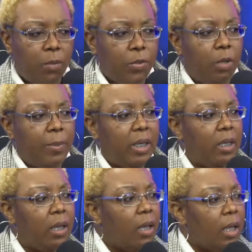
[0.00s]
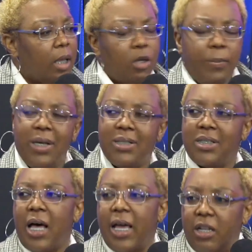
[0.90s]
You'll be, you'll be
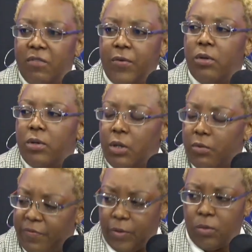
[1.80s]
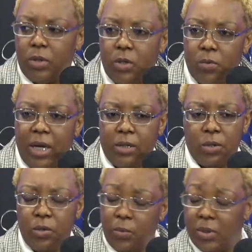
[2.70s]
assigned a funeral, di- funeral director
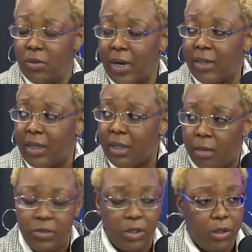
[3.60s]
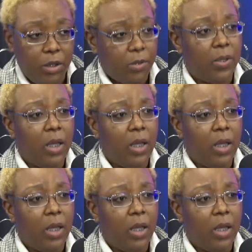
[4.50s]
who will directly come to you.